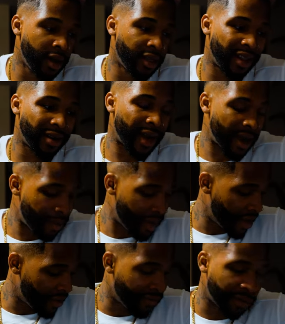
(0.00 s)
that'll kind of
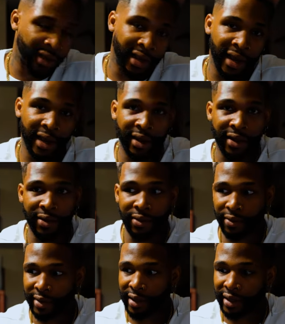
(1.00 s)
be it for the day,
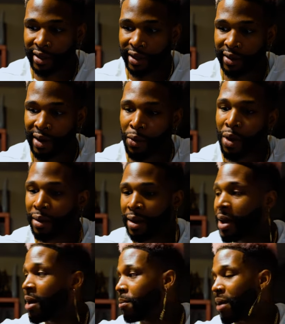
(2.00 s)
really. So I want,
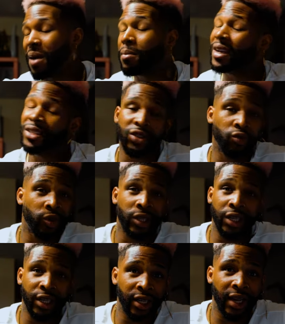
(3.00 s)
Babe makes this
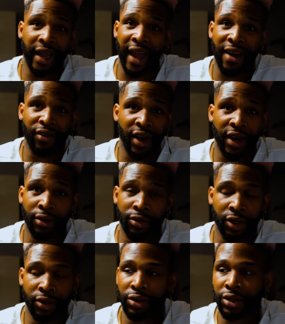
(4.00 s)
really good, like, avocado
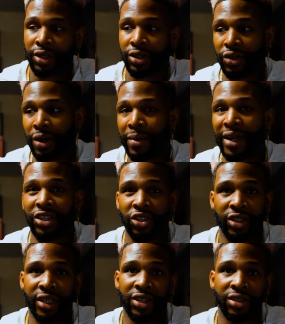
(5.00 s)
toast, so I might
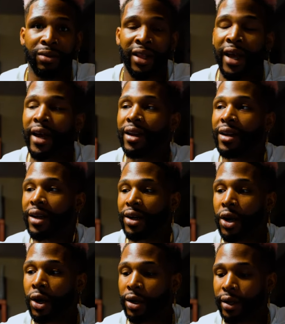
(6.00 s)
just get some of that and
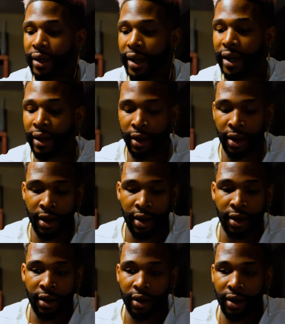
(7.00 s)
call it a day.
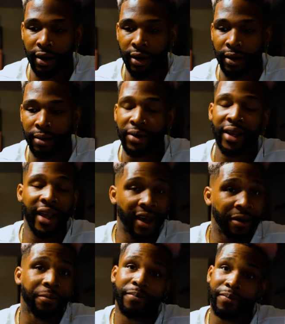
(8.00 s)
Uh, but yeah,